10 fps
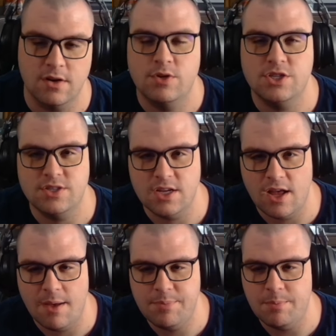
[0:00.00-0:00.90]
which will still
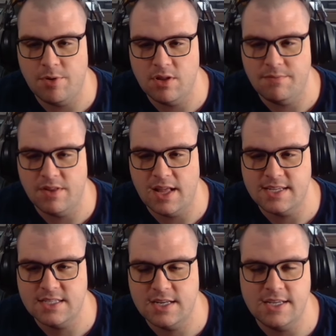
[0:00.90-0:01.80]
help the bullet
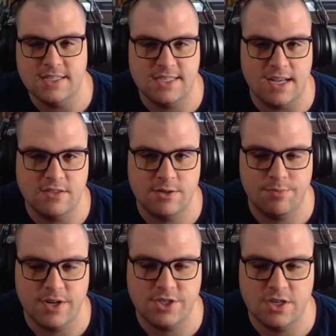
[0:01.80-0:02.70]
velocity and sound
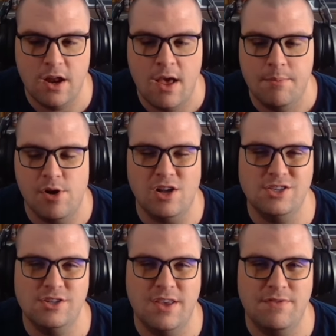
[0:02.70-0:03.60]
suppression, but
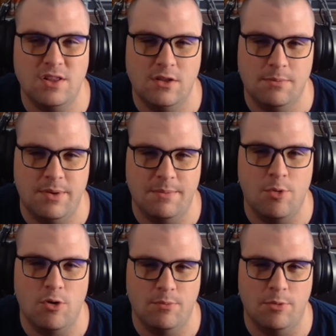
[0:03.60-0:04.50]
also give you a little bit
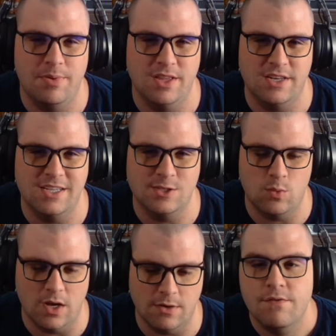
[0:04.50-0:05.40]
more mobility as
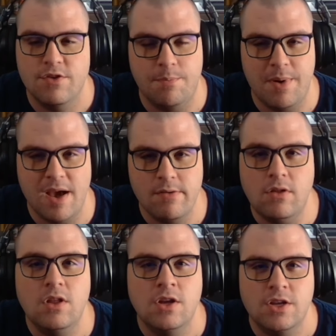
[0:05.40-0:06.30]
well. For the
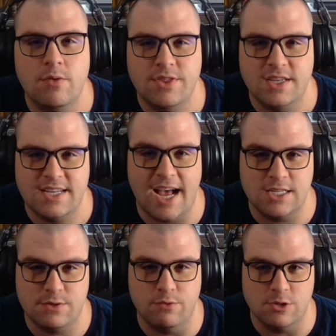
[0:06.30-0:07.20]
barrel, go with the
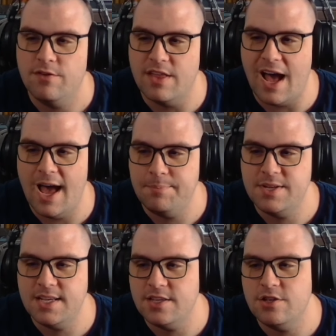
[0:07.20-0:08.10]
Task Force. For the
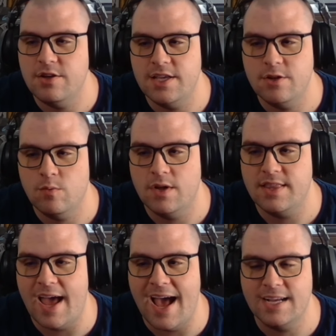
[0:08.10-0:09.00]
optic, you either want
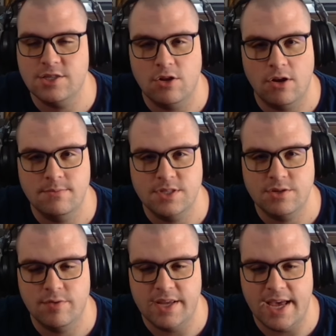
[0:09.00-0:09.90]
the Axle Arms
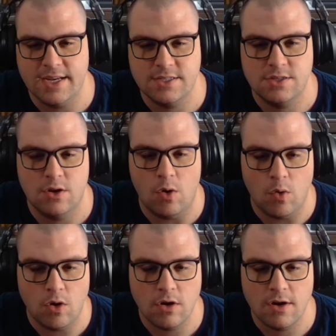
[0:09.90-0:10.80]
3X,
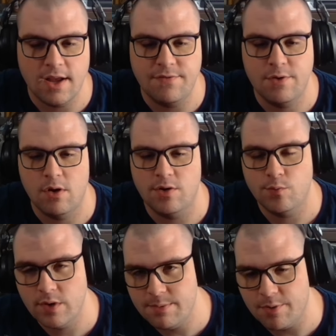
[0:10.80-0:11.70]
or if you're on
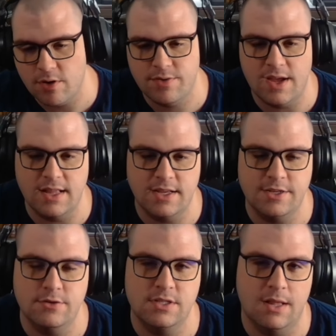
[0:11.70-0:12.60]
Rebirth, I like
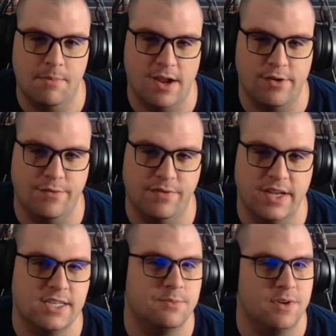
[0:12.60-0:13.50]
using the
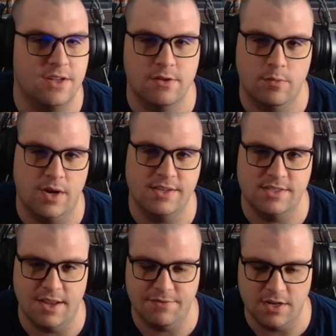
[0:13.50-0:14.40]
Microflex, but either way is
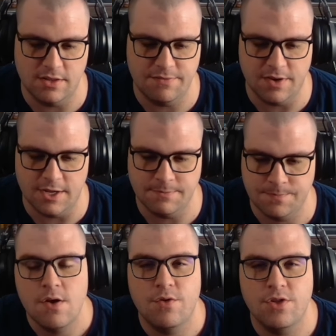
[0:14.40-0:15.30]
definitely fun.
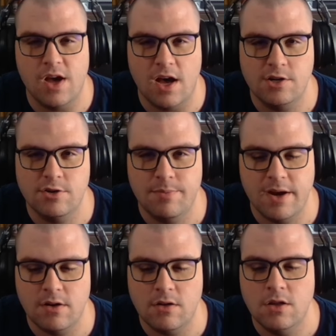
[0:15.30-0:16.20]
For the
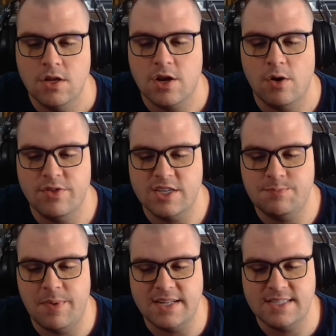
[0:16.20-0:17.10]
underbarrel, go with the
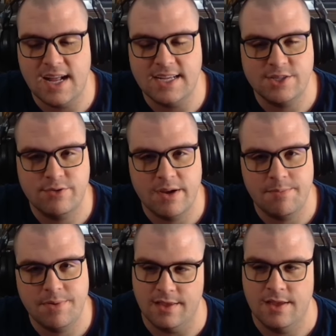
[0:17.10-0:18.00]
Spetsnaz grip.
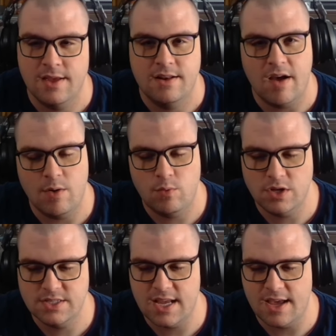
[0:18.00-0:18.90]
Now I will
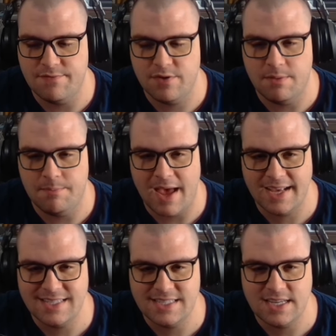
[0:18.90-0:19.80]
say for the
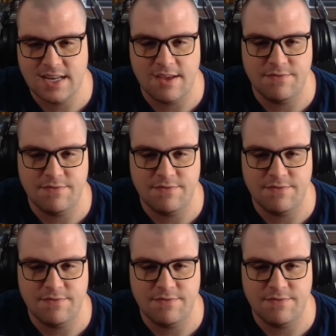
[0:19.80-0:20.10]
magazine, if